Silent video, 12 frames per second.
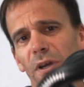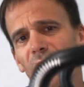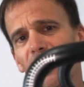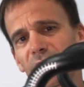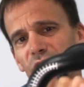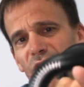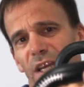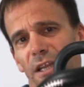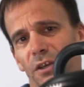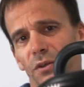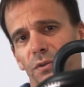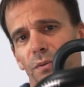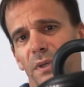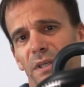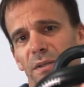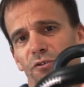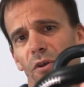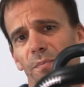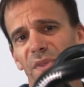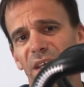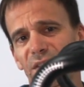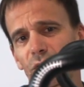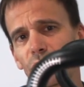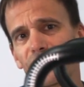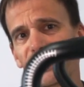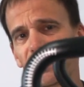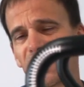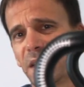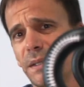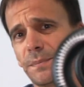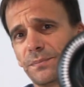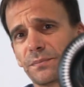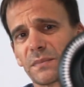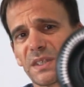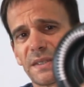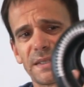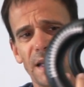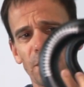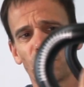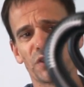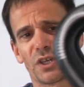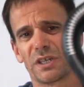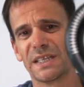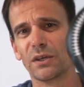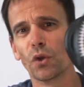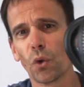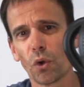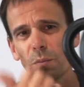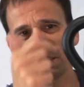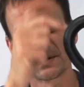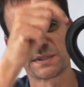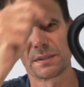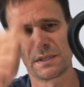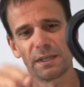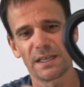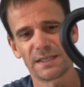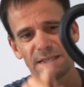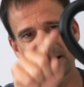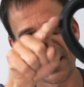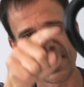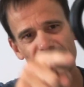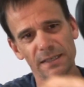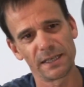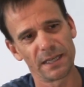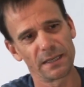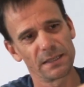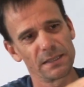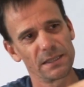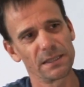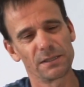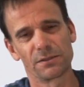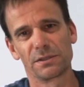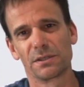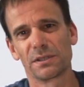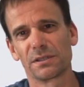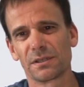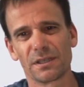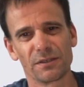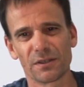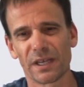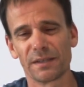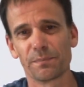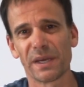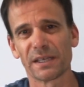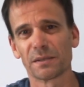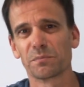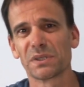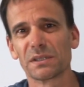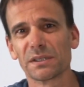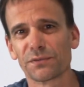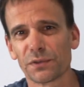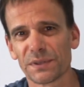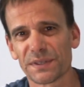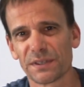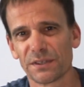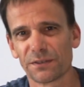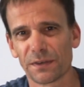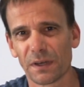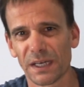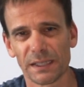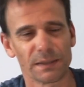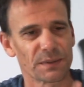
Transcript: I like a shallow drop, that's good for me. There's some which are enormous and they sag down here and they make a big difference in your riding.